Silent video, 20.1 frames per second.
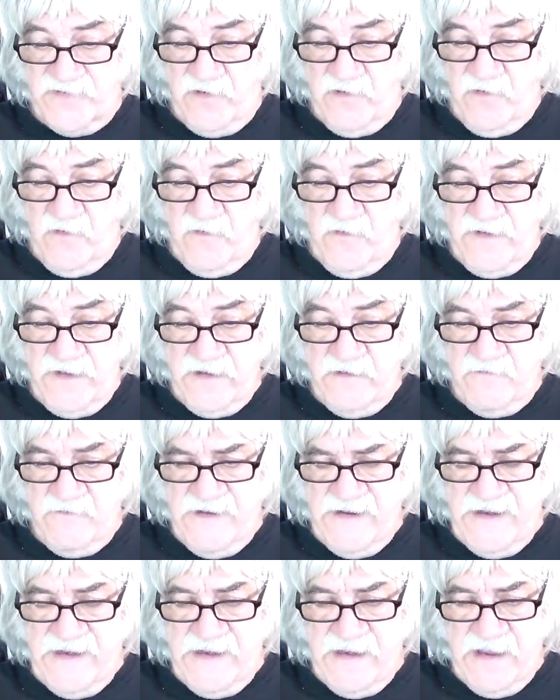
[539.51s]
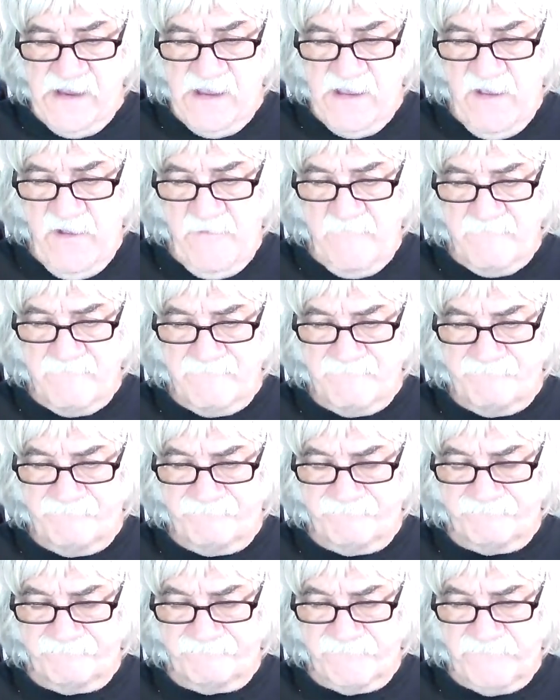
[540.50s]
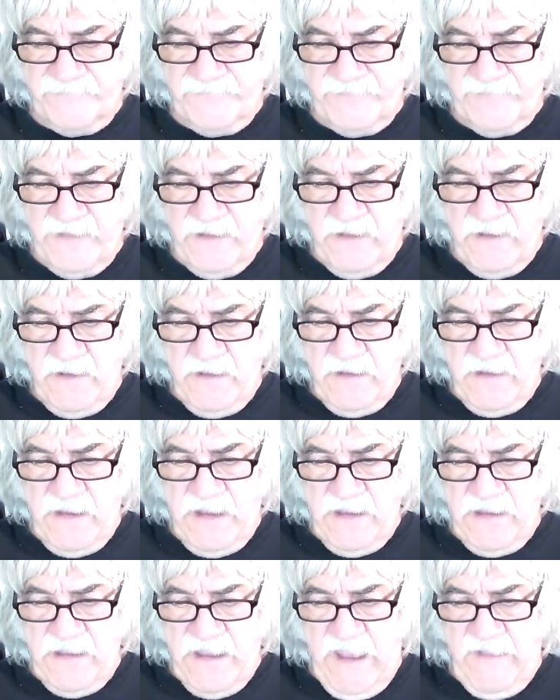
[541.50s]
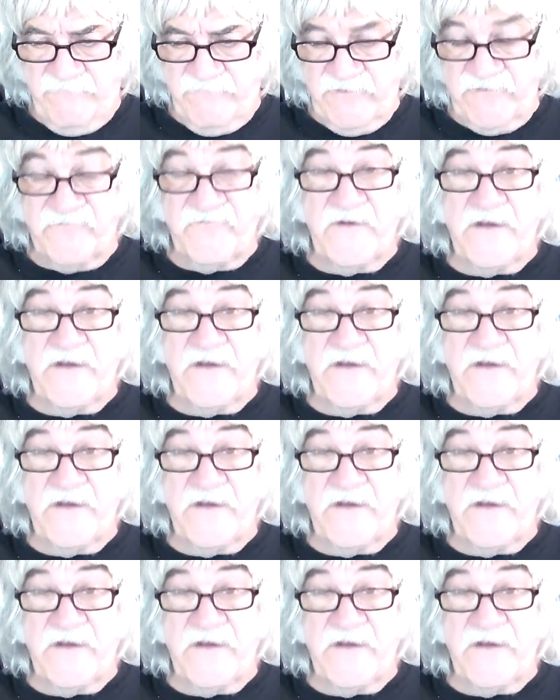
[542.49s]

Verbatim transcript: so anyway, um, at this